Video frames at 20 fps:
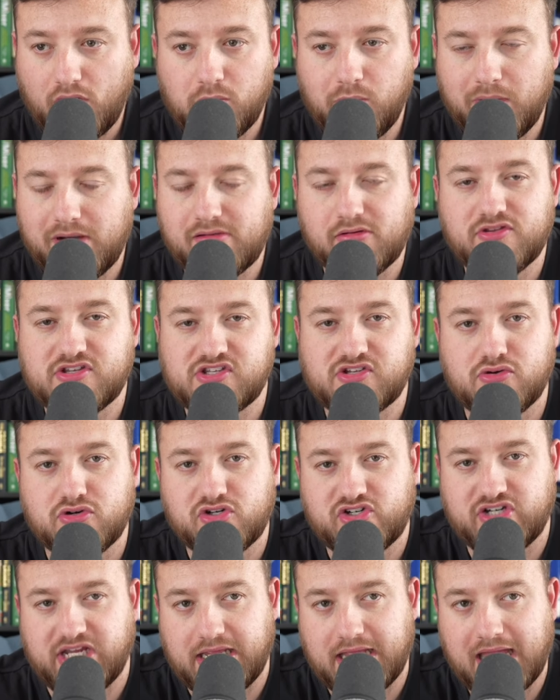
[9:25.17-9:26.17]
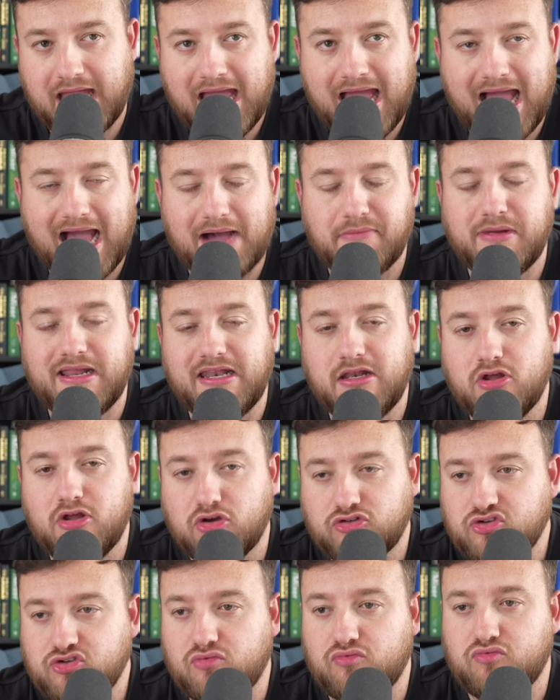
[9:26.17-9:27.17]
we were on the score sheet, and we
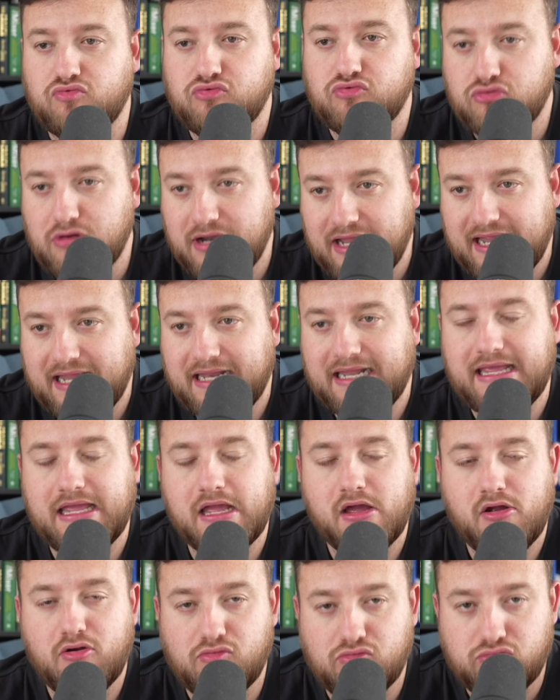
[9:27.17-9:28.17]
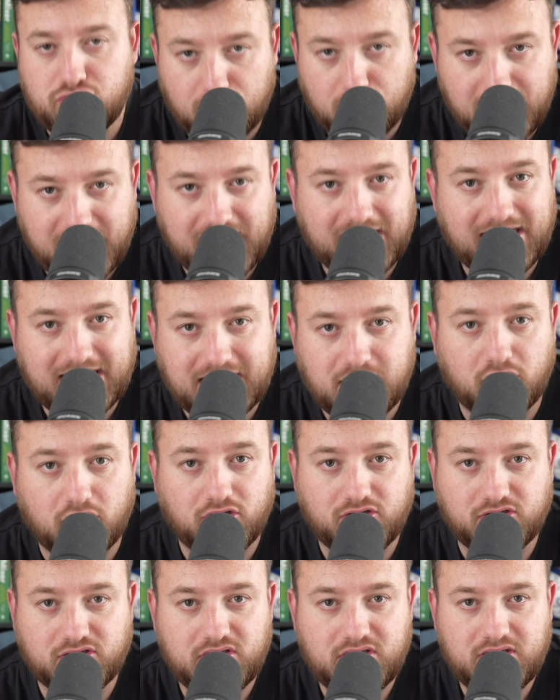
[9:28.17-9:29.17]
looked really, really
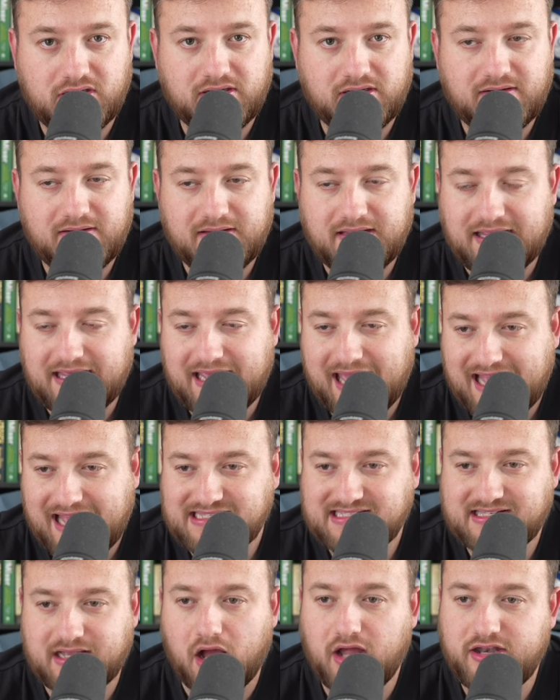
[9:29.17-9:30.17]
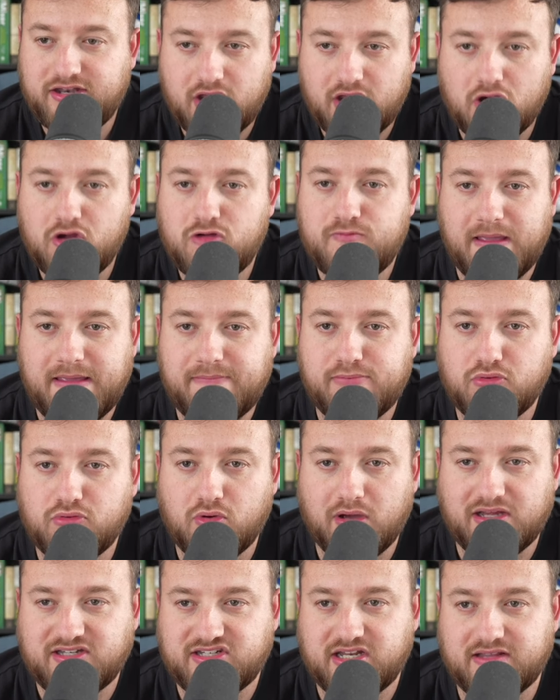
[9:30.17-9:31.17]
good. Yes, I know people
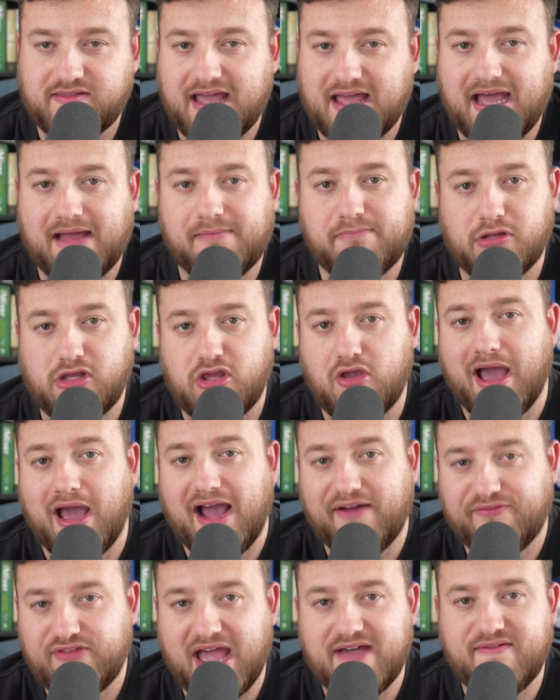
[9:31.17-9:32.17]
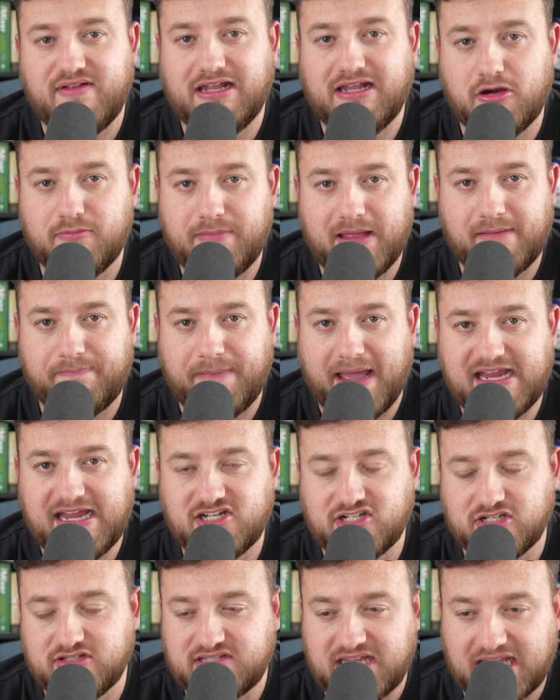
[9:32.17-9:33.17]
question that, but you have to have a little bit of
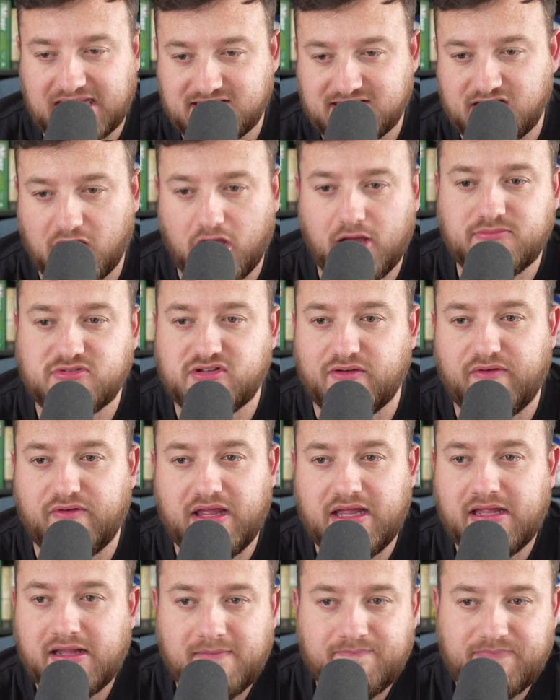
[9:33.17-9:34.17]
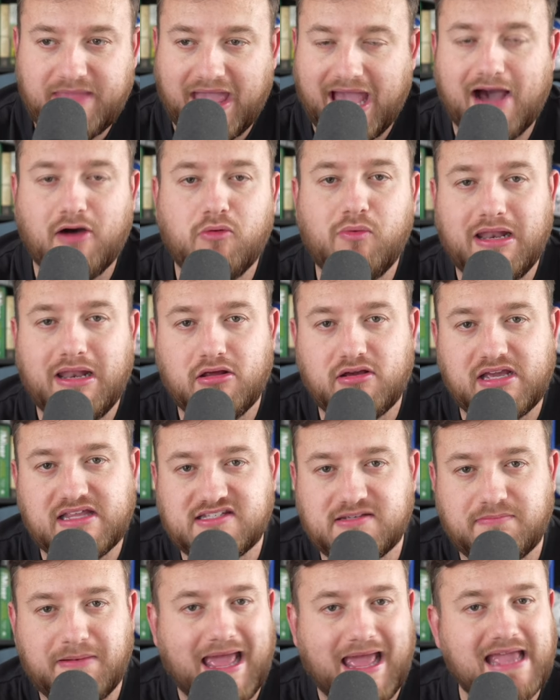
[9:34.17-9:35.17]
patience in terms of how we're looking
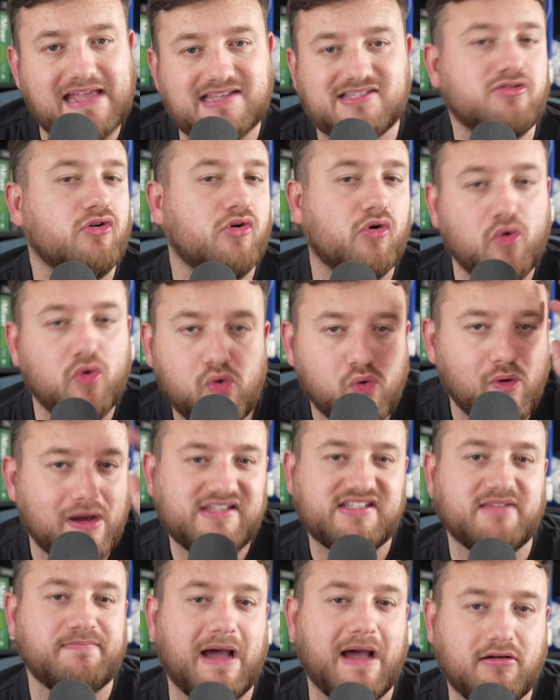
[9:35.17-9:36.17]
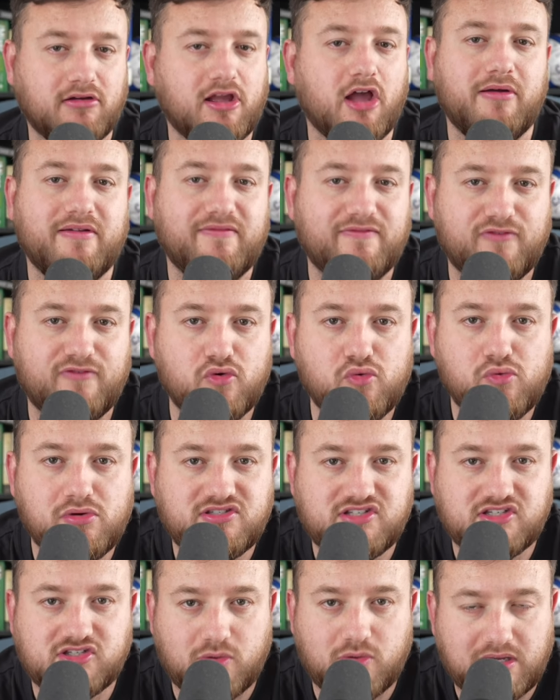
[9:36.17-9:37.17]
to play. It's not always about going
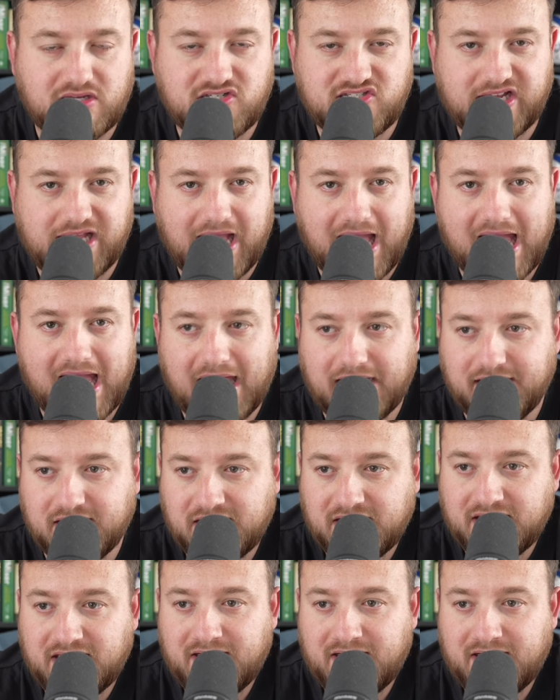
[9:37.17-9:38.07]
forwards as quick as you can.